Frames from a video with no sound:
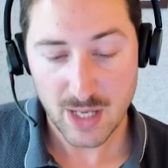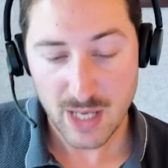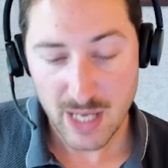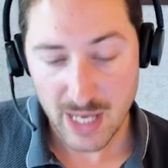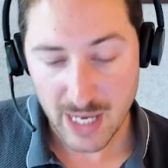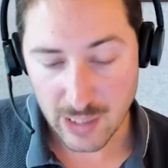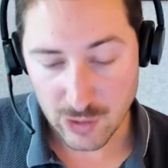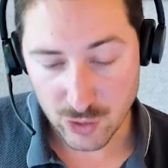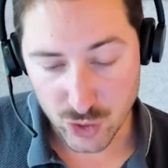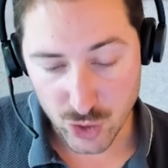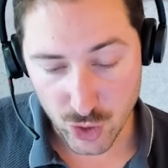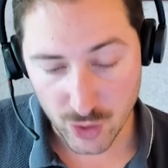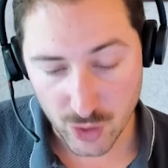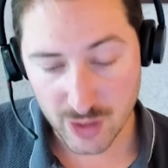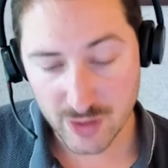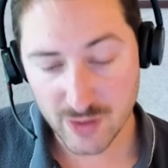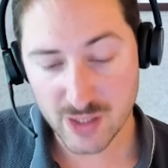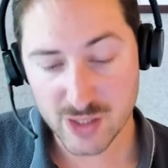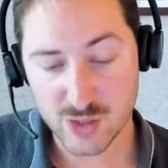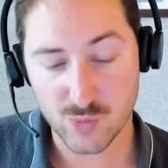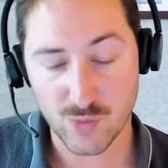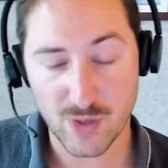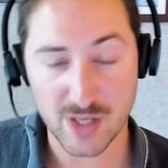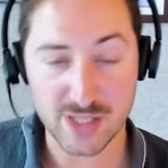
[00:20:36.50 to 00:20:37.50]
And during
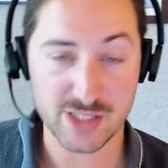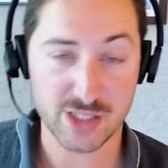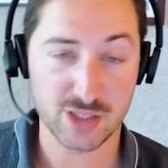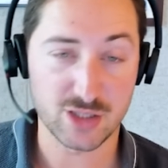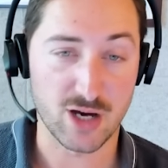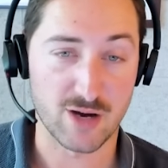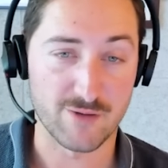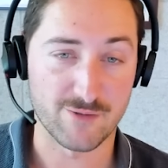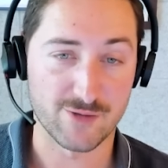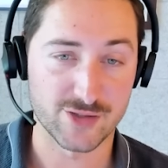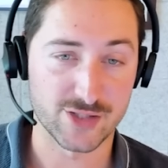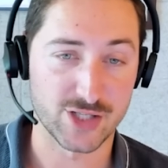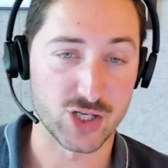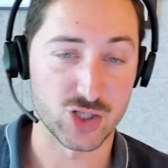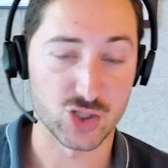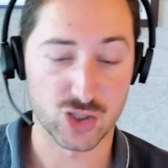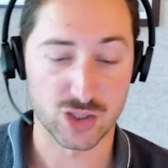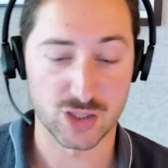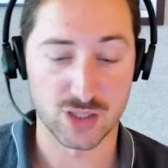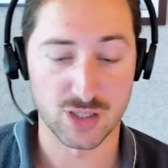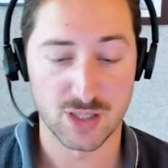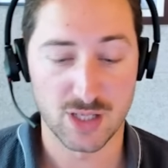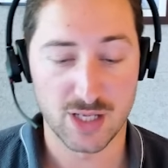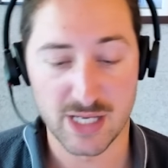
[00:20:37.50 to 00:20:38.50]
this RACI
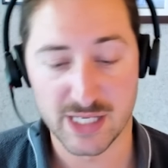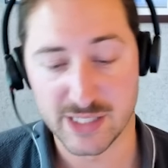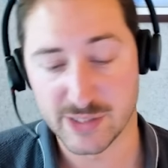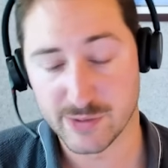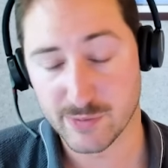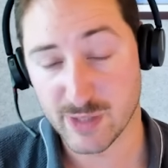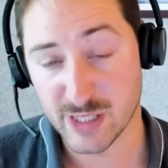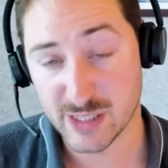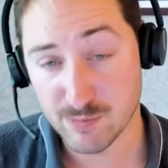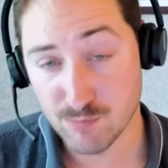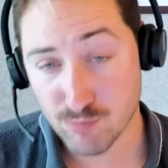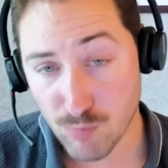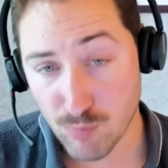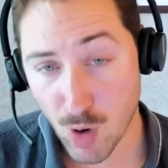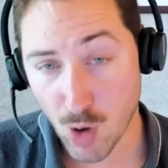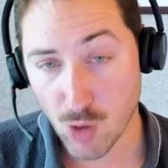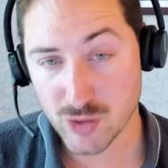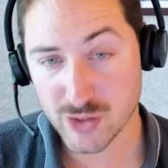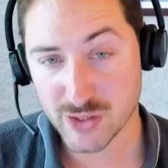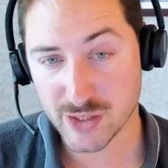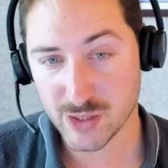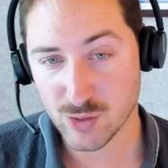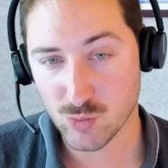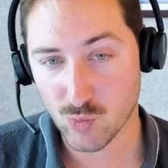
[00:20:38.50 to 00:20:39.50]
conversation is
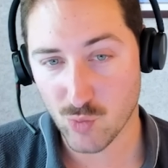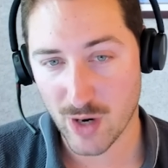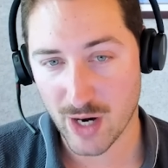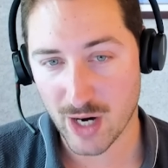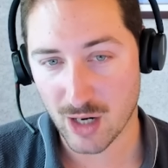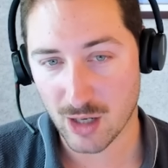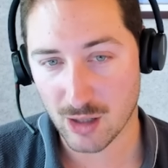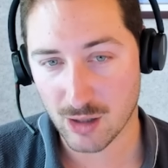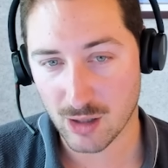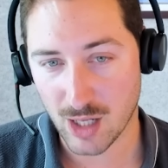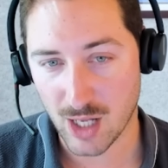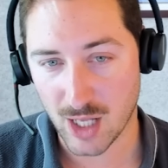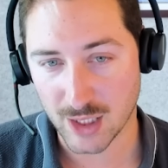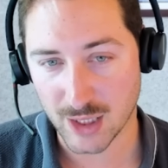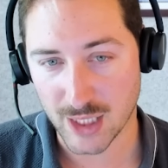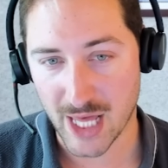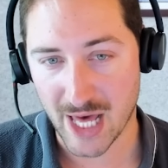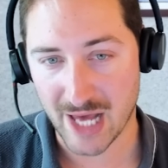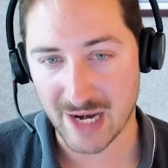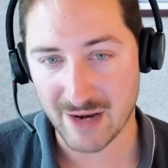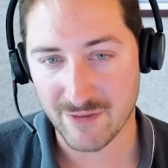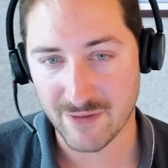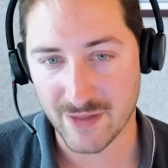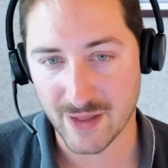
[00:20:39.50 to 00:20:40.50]
mostly where a
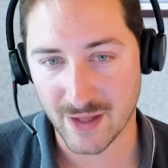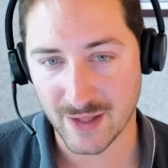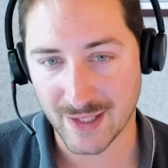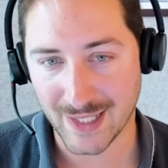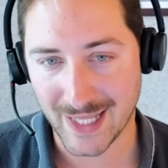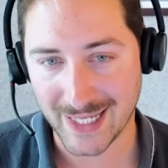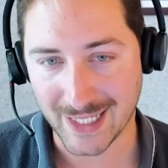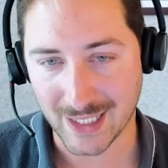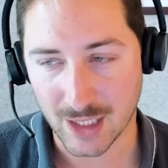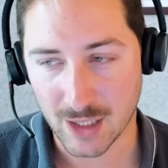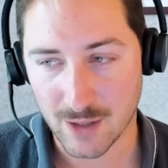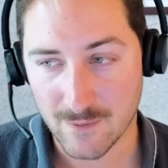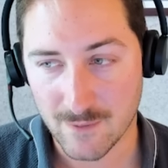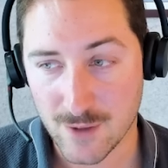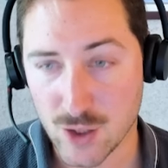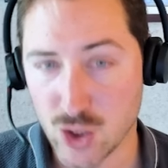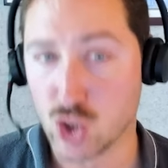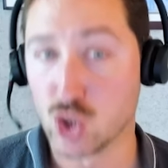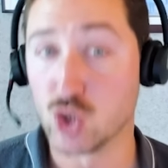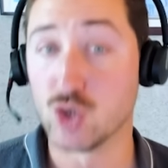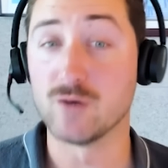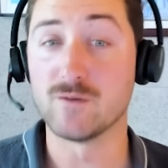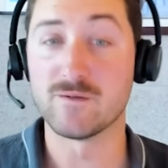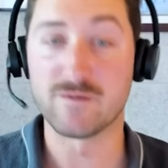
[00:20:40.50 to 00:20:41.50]
lot of the like
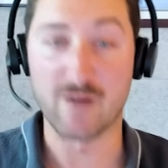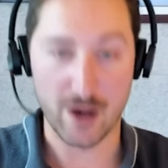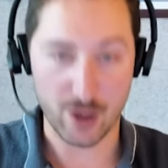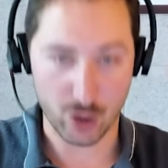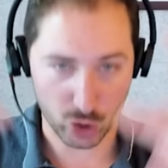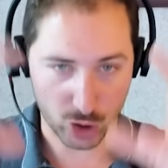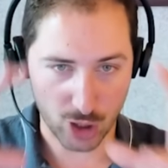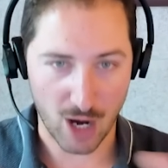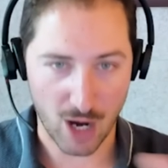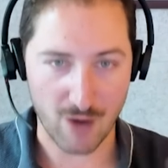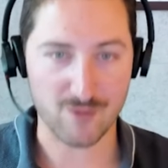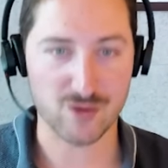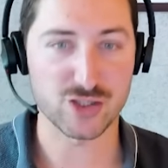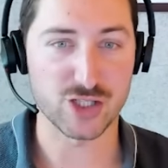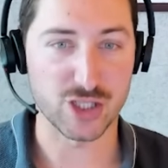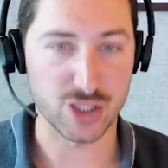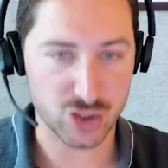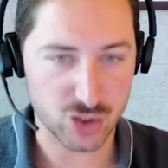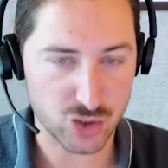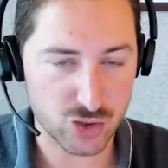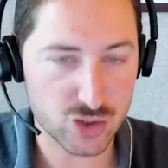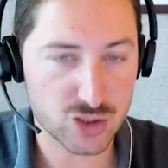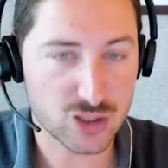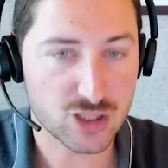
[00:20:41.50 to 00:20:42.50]
new vendor
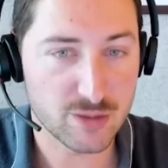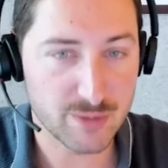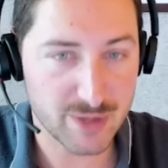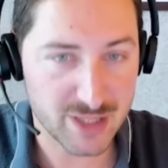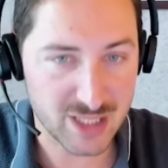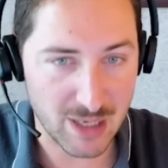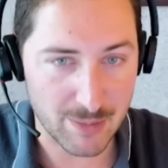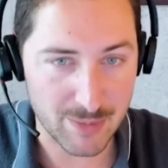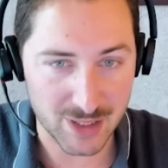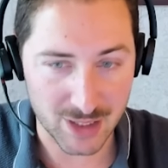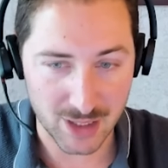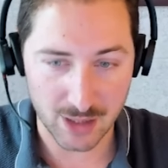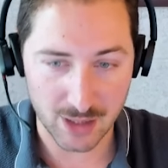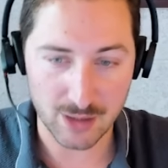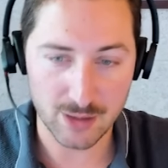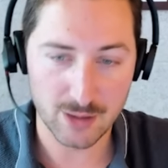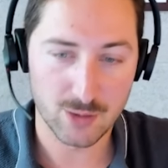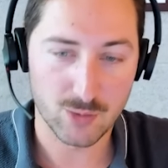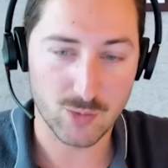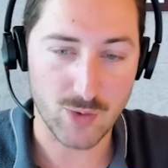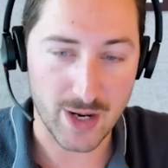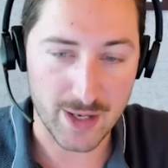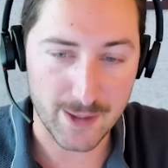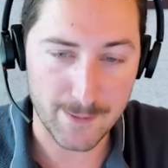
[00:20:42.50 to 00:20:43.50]
conversations are going to be coming in,
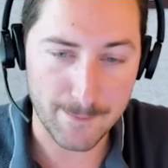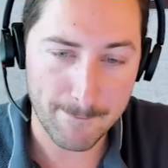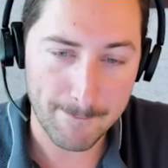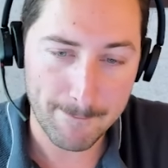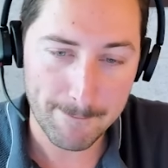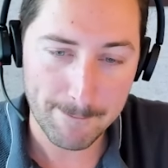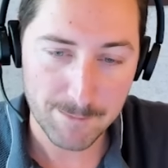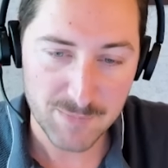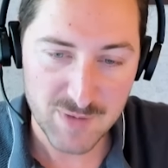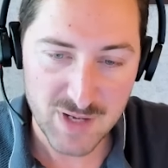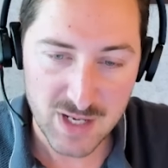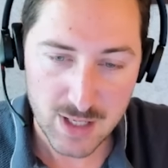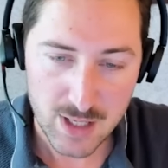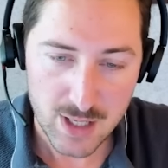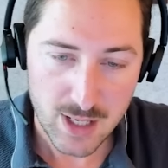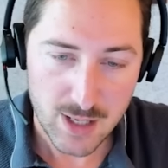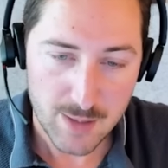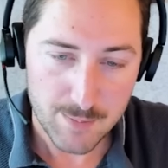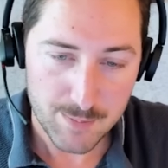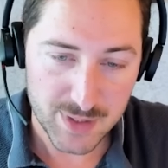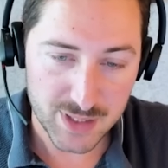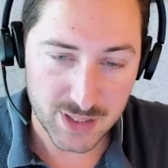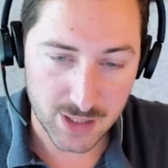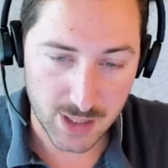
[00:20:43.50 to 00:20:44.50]
right?
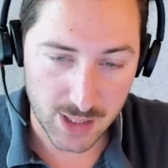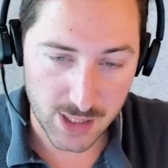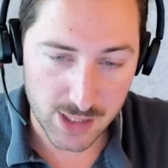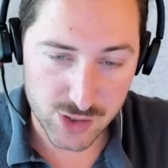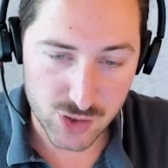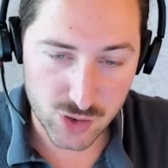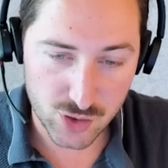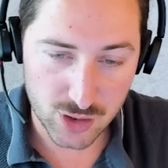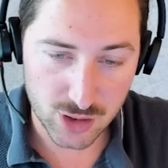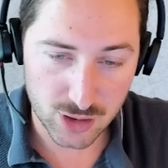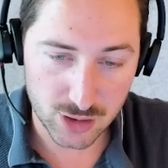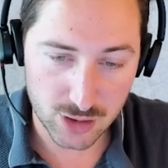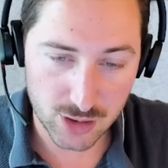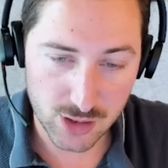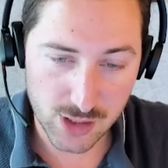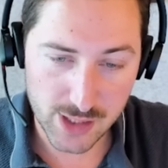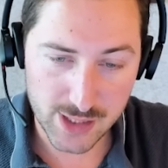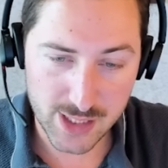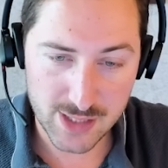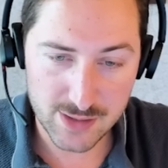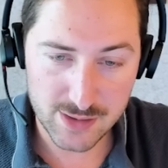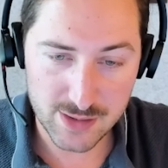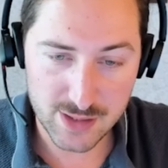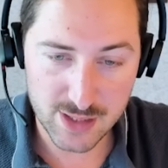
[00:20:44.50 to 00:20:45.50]
Because you're going to
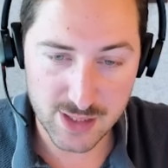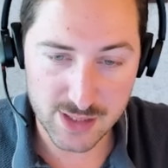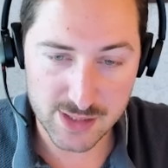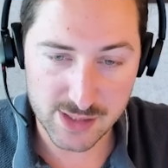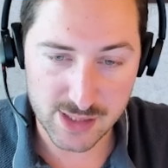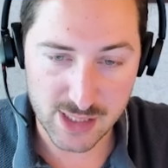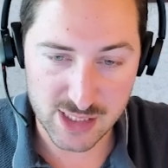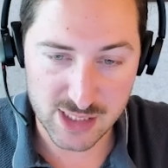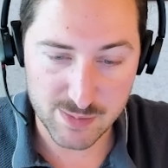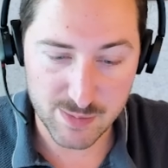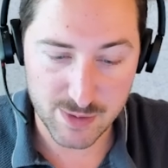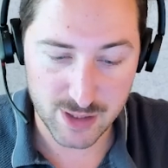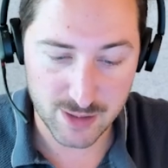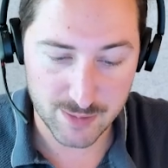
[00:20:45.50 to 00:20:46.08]
look at the assessment